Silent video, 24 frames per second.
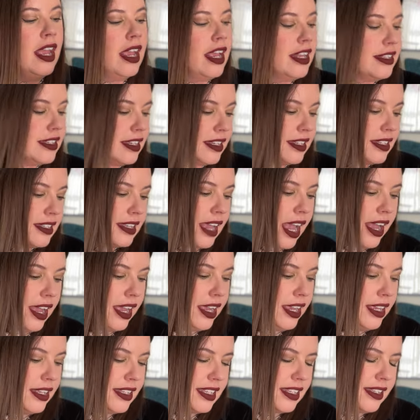It's a
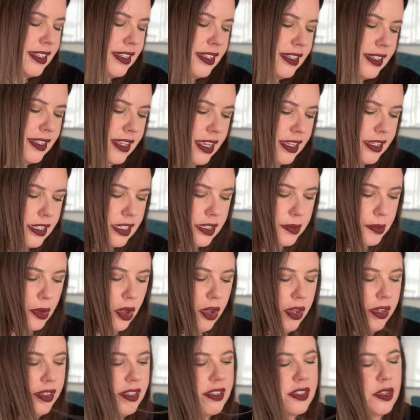size, it's a size
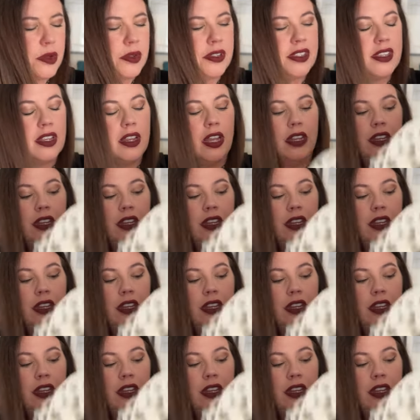small. So it's a